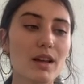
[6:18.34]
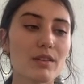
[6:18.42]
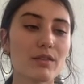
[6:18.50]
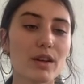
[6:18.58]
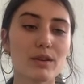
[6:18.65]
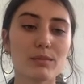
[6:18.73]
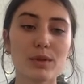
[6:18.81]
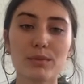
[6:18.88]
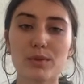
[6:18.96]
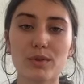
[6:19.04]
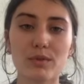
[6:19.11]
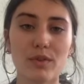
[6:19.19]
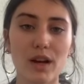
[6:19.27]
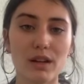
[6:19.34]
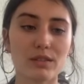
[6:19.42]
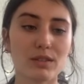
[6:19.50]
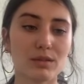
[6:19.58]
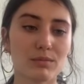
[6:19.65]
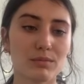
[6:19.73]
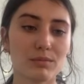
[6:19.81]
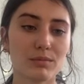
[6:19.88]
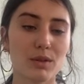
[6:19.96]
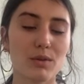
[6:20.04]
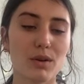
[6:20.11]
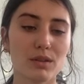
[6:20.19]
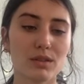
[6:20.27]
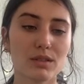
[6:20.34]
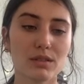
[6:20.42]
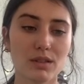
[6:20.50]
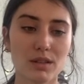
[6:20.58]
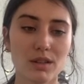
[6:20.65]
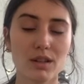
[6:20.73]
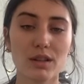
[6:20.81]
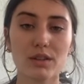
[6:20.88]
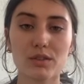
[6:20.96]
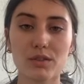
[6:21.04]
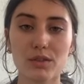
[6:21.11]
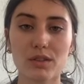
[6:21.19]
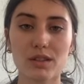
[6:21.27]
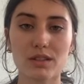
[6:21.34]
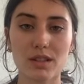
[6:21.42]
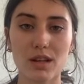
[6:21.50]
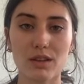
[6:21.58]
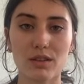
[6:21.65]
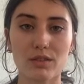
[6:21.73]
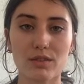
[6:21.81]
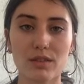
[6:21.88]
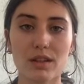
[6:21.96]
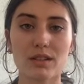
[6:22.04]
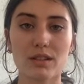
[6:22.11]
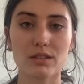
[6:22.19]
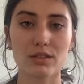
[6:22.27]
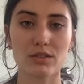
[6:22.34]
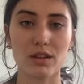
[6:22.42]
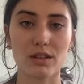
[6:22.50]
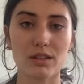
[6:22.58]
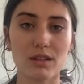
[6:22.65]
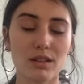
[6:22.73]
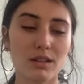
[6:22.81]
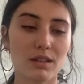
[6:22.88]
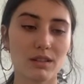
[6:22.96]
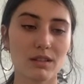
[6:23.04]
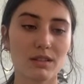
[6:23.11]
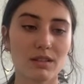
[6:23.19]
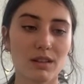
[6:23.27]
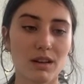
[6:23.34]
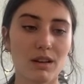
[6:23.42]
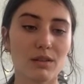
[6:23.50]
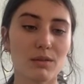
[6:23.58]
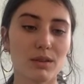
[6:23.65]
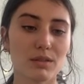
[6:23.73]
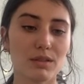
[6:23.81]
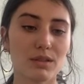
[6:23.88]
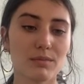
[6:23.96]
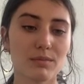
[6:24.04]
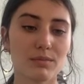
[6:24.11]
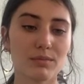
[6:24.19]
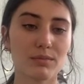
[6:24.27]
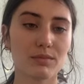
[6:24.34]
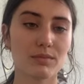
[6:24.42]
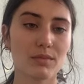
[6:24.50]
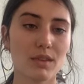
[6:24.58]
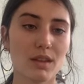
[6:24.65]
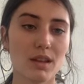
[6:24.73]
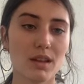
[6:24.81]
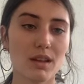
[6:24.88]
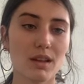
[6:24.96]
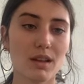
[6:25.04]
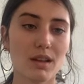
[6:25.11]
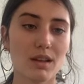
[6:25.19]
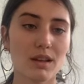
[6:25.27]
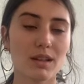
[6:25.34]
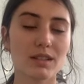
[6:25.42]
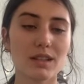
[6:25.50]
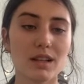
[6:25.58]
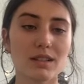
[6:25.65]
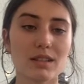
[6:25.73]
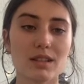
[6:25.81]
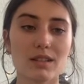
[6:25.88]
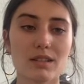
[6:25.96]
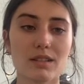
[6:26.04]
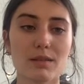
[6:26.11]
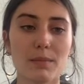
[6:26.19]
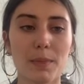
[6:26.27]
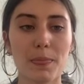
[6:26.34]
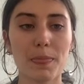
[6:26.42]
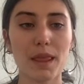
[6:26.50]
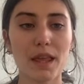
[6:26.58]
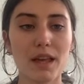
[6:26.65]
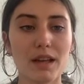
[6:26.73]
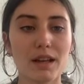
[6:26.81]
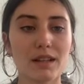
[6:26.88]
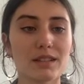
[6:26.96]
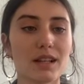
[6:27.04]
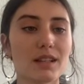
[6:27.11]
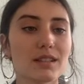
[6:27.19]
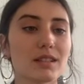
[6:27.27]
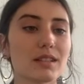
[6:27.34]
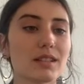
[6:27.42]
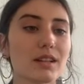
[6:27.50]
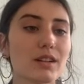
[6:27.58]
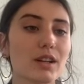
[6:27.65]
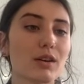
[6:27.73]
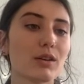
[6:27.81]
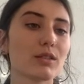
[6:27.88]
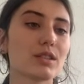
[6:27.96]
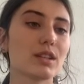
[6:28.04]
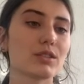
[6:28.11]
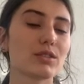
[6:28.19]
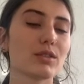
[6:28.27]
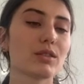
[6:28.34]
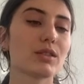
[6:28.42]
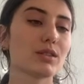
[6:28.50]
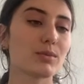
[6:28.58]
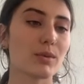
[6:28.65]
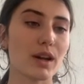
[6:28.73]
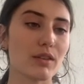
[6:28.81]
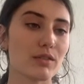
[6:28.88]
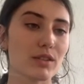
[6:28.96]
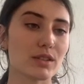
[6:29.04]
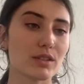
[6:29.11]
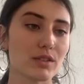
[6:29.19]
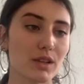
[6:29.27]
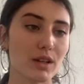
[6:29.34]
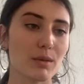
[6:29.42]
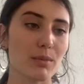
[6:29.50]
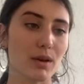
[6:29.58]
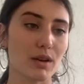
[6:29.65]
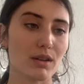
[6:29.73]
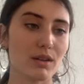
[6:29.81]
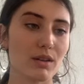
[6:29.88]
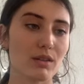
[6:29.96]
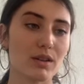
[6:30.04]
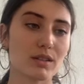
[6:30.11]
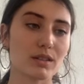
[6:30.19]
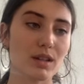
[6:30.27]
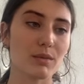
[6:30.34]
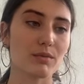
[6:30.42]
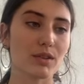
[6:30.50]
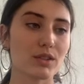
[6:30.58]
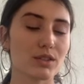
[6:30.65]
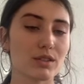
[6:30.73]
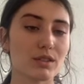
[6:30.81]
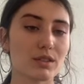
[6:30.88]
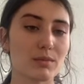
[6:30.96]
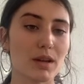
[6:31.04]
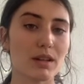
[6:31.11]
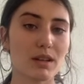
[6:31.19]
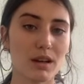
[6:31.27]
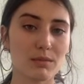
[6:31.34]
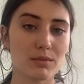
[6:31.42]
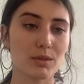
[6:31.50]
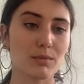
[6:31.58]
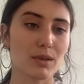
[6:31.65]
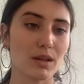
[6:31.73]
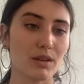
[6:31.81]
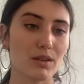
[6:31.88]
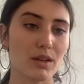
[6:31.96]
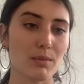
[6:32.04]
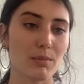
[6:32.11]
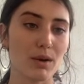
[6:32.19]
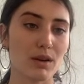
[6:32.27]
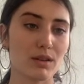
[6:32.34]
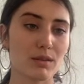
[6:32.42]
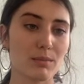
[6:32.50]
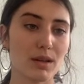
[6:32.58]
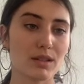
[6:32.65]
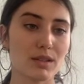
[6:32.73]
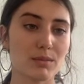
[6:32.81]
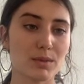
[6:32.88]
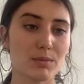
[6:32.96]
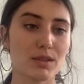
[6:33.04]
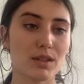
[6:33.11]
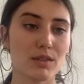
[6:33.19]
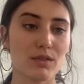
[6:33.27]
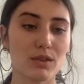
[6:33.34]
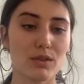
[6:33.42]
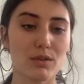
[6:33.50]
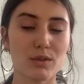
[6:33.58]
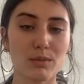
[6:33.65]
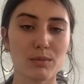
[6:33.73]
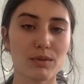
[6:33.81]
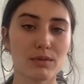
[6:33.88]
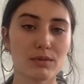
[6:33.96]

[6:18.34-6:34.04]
Verum ipsum factum, quote, "Truth itself is constructed," unquote. Consensus. Consensus theory holds that truth is whatever is agreed upon, or in some versions might come to be agreed upon by some specific group.